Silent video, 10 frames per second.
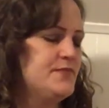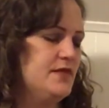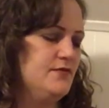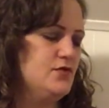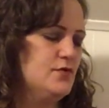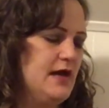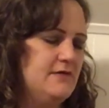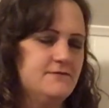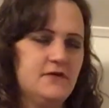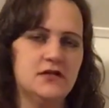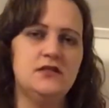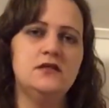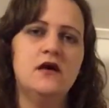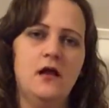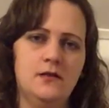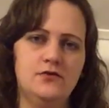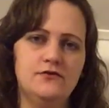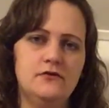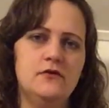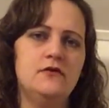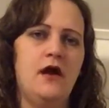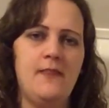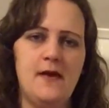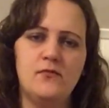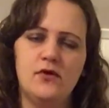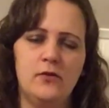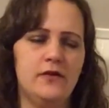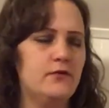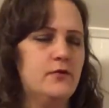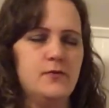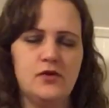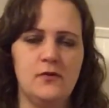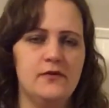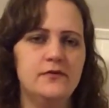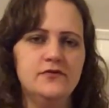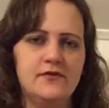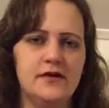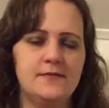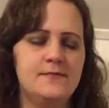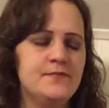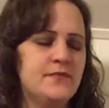If you have funky colors, not that brown liquid's fine.